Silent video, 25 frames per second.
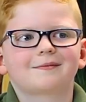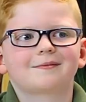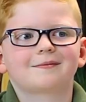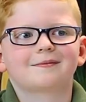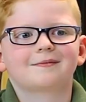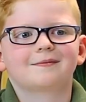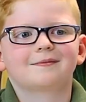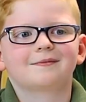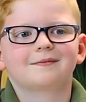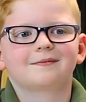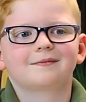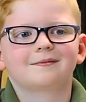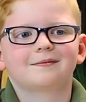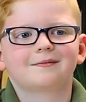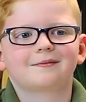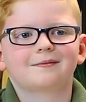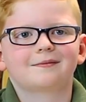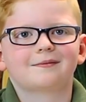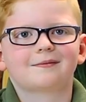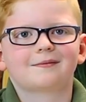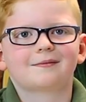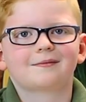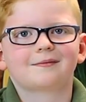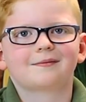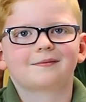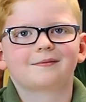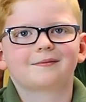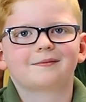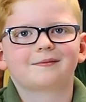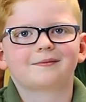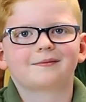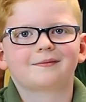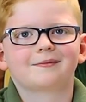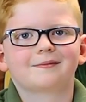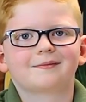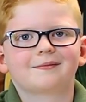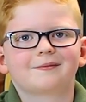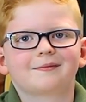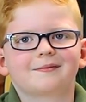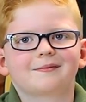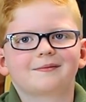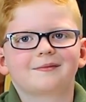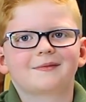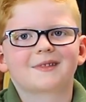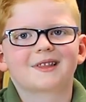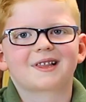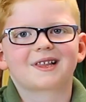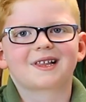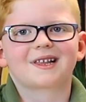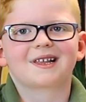
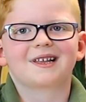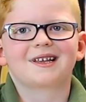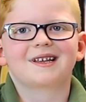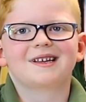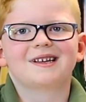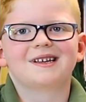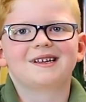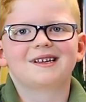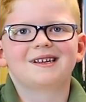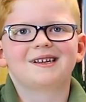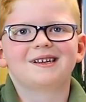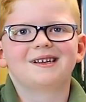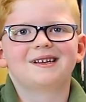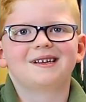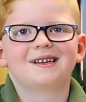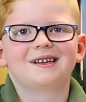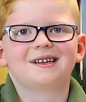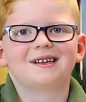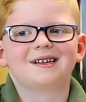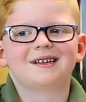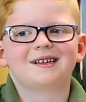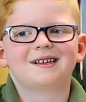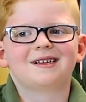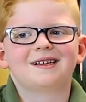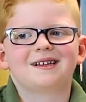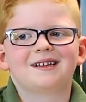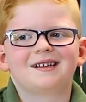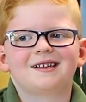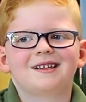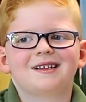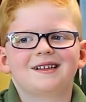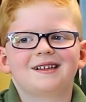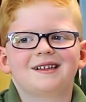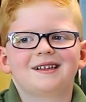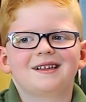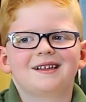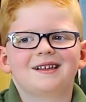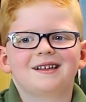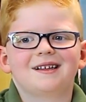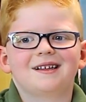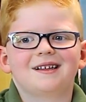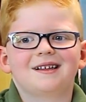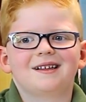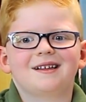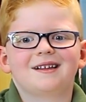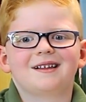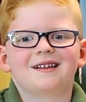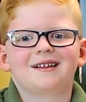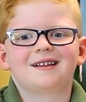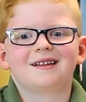
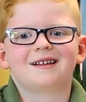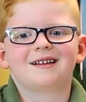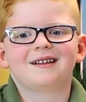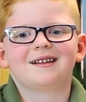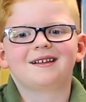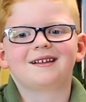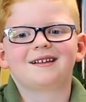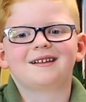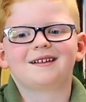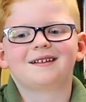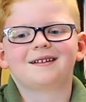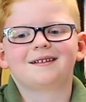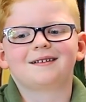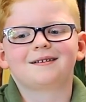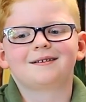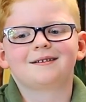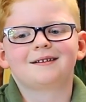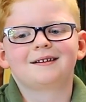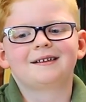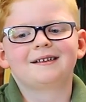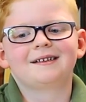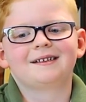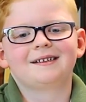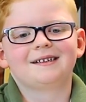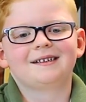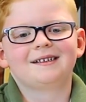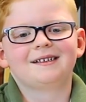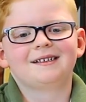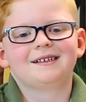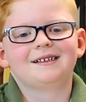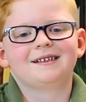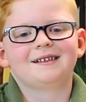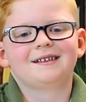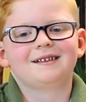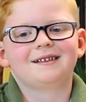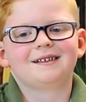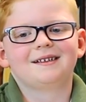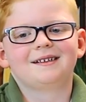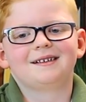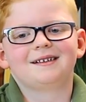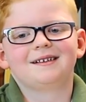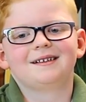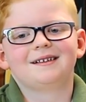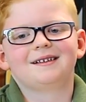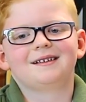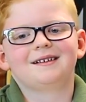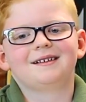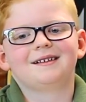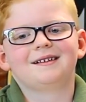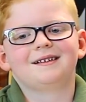
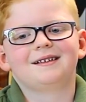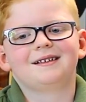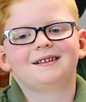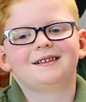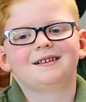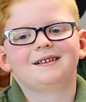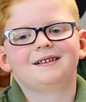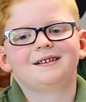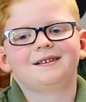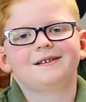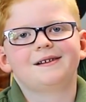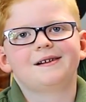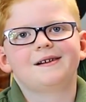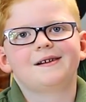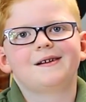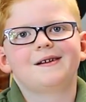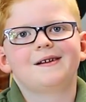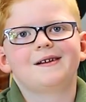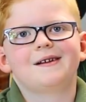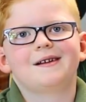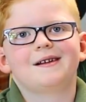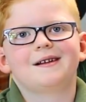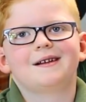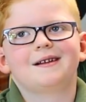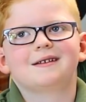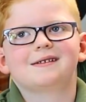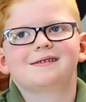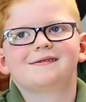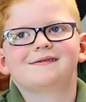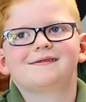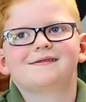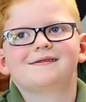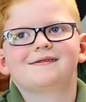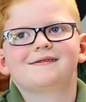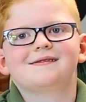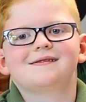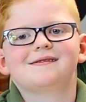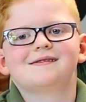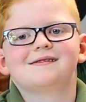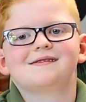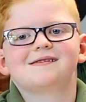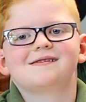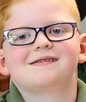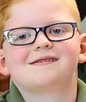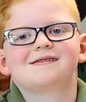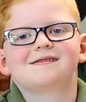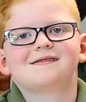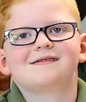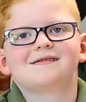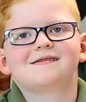(not speaking)